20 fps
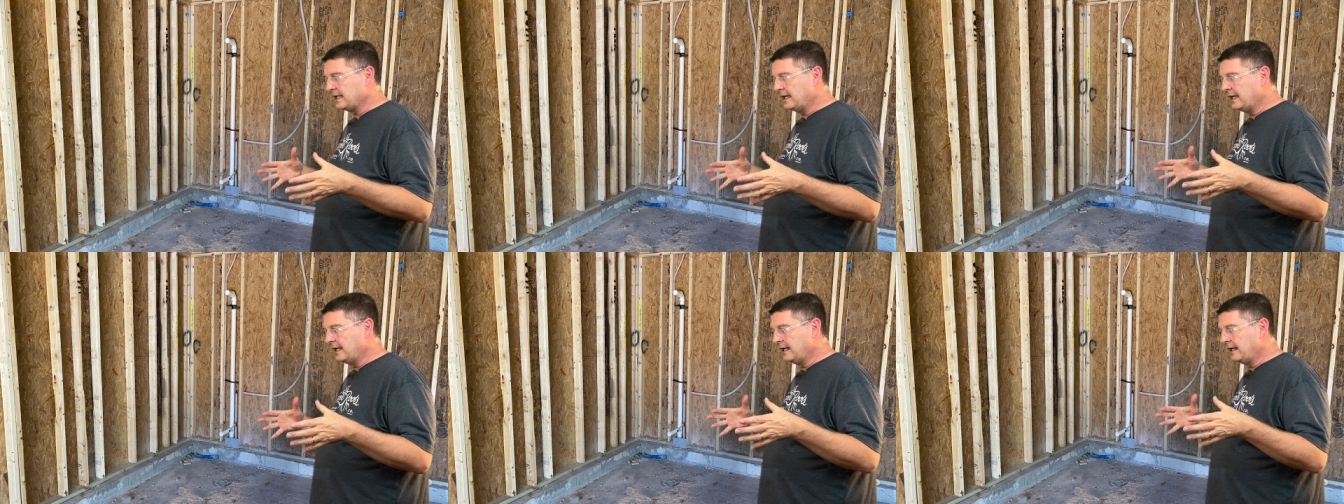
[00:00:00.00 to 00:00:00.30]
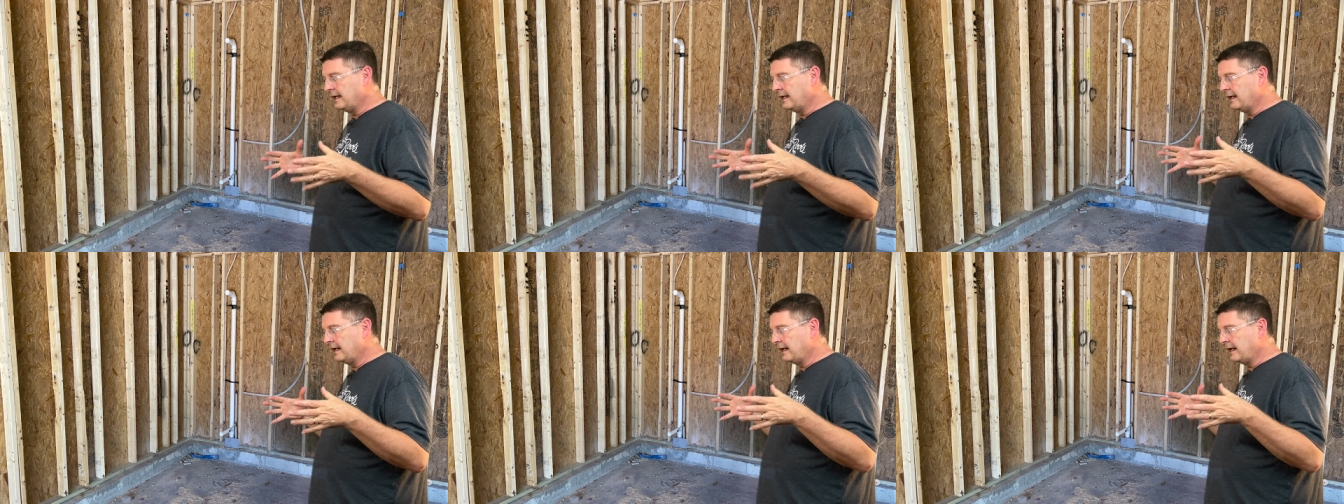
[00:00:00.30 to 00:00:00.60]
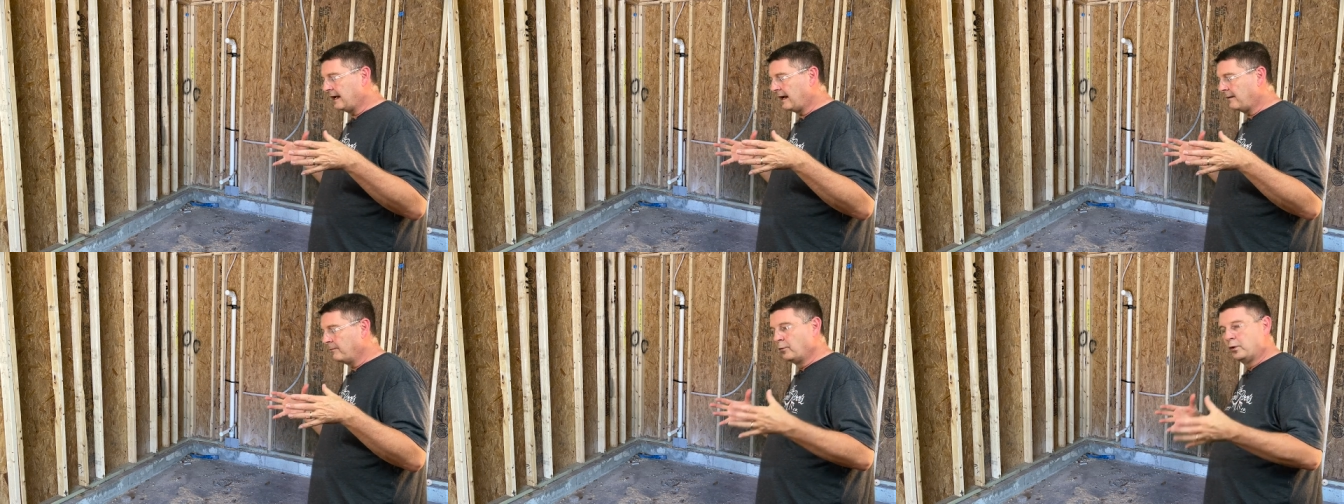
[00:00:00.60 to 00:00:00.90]

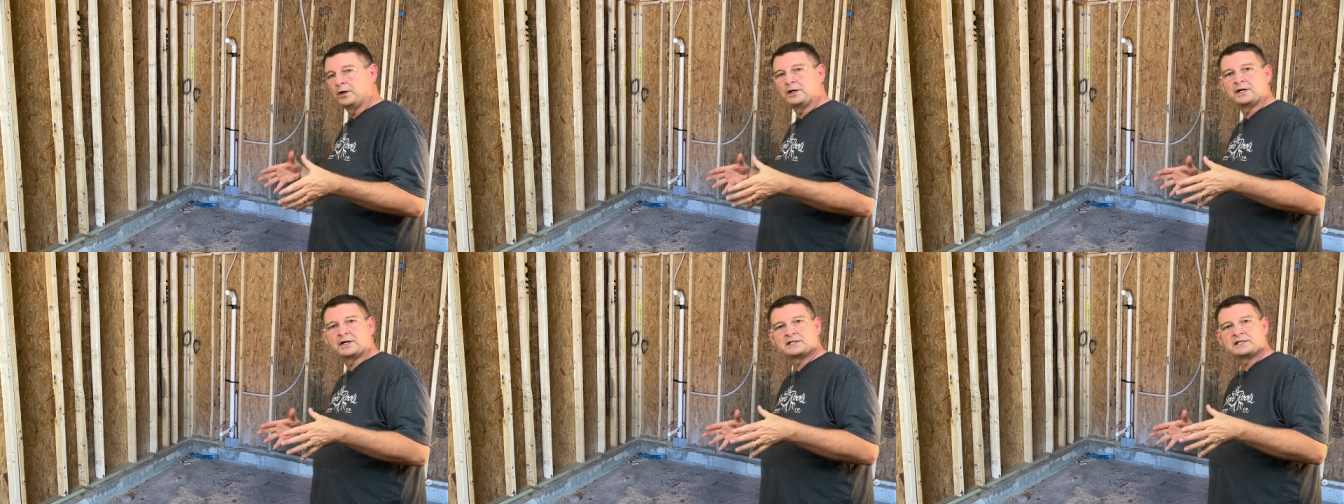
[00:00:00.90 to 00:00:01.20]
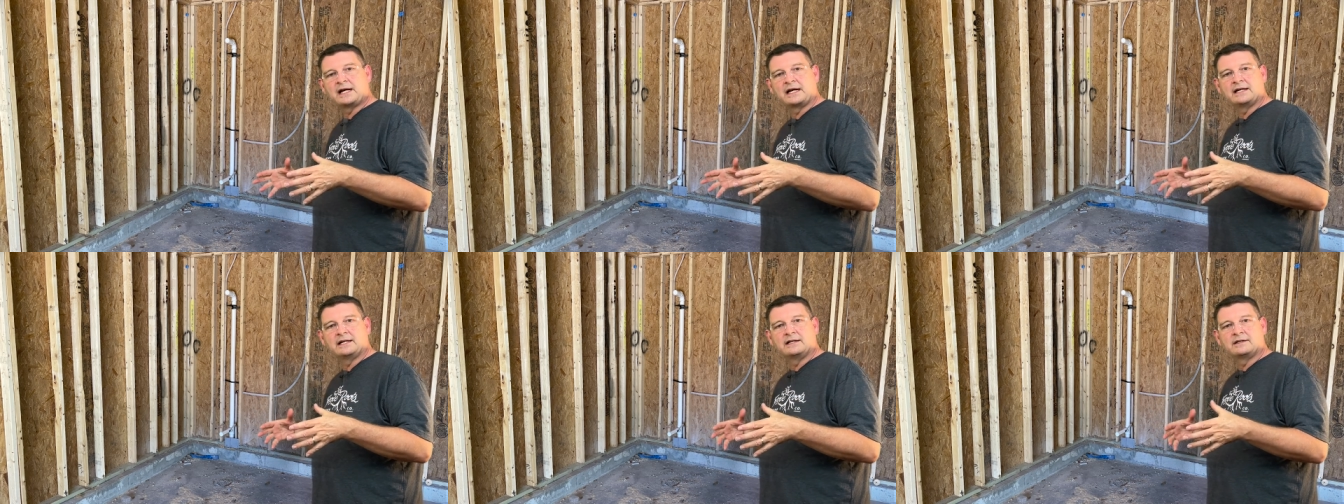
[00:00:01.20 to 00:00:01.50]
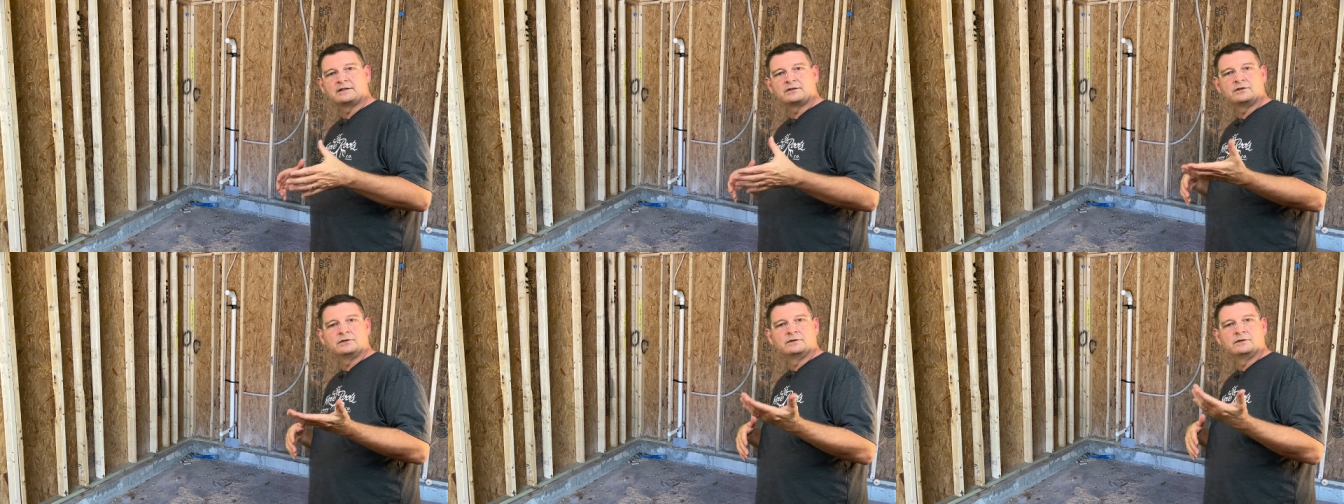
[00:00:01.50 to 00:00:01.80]
And I'm really
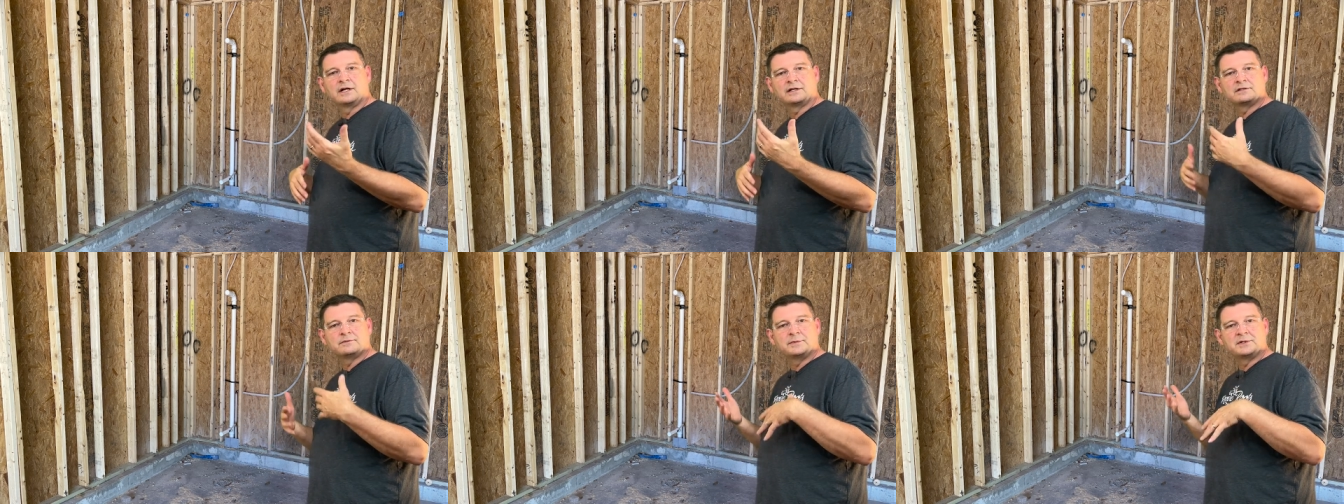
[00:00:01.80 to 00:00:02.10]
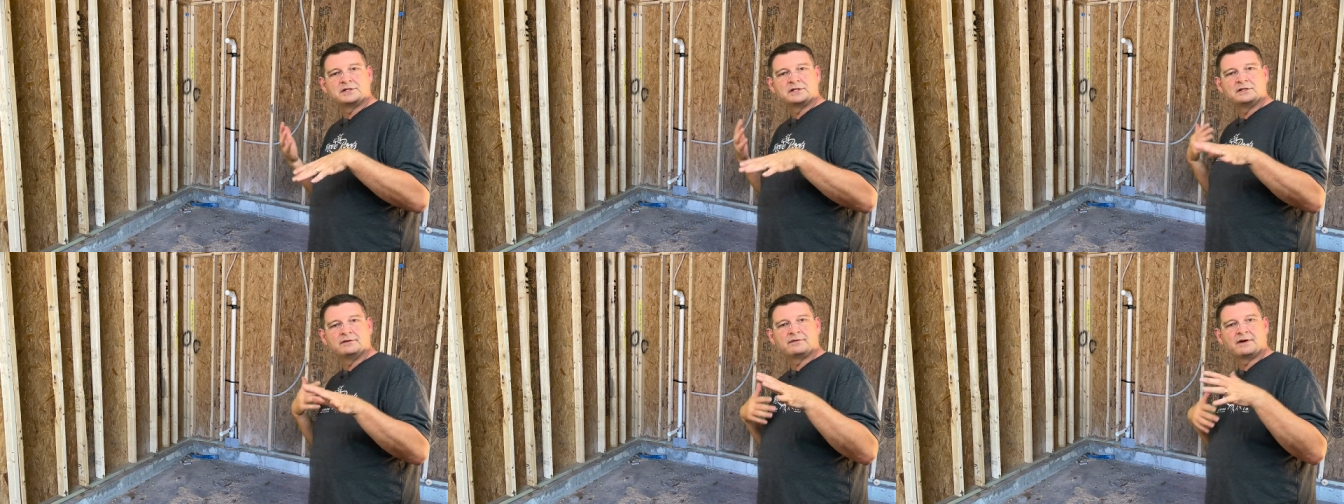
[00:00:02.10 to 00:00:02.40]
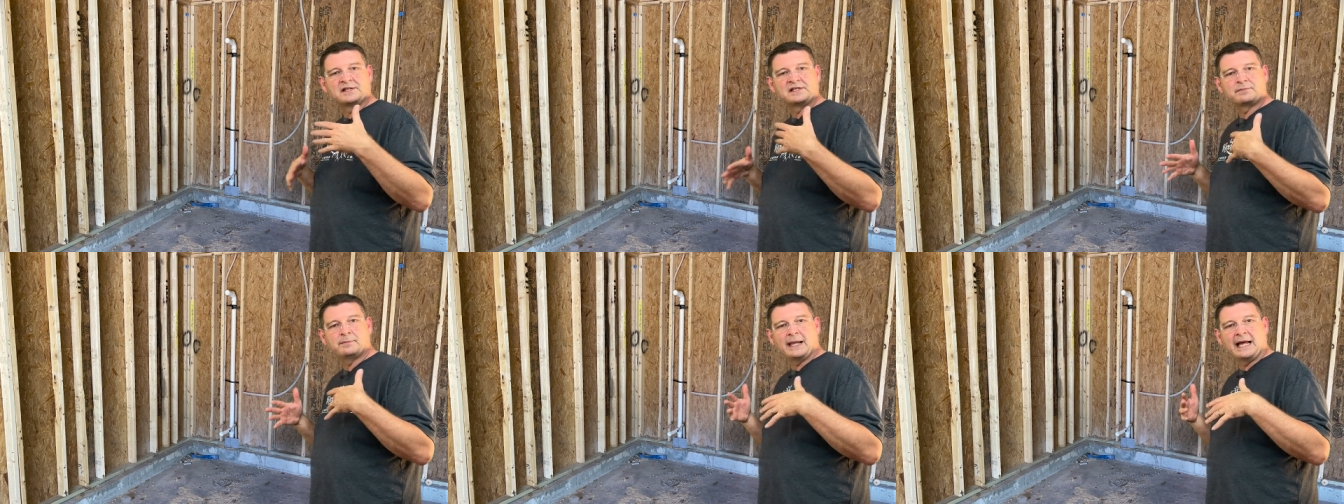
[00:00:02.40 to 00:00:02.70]
excited to, not to mention if
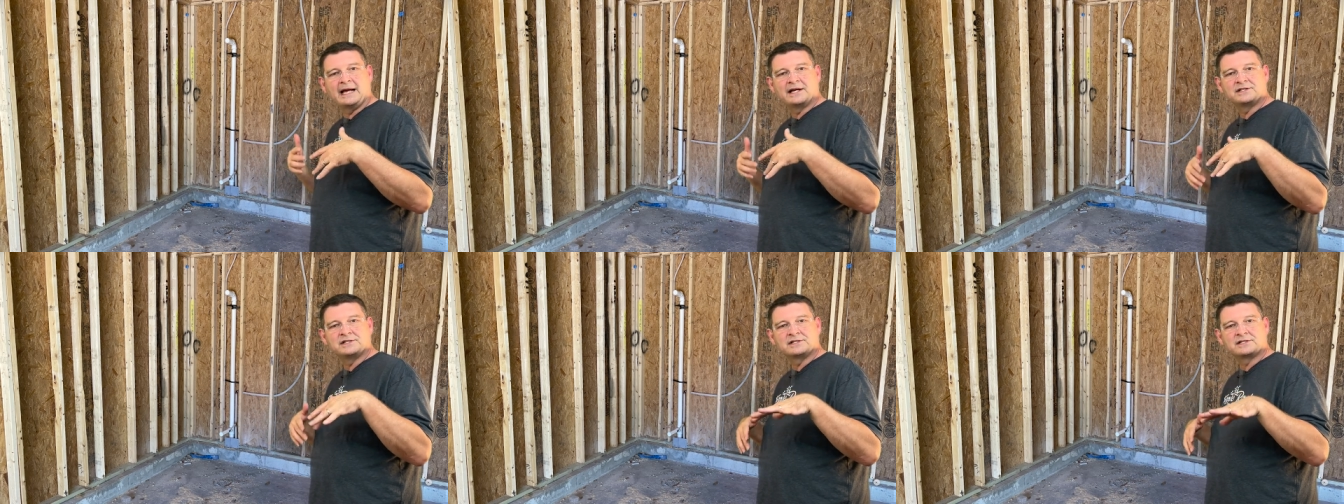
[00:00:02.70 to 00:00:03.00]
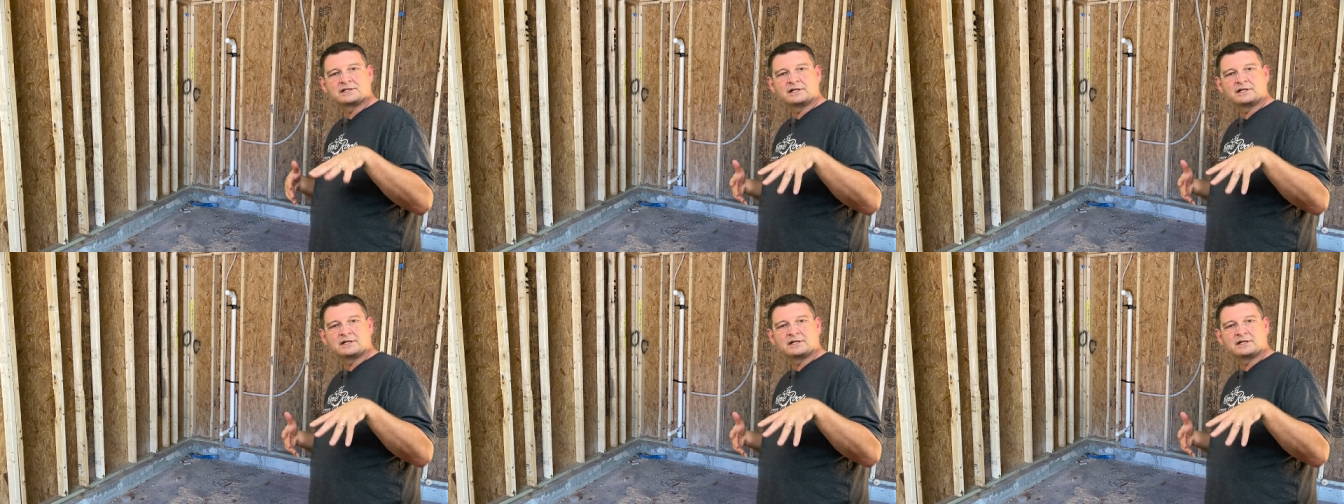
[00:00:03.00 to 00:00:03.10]
I splash,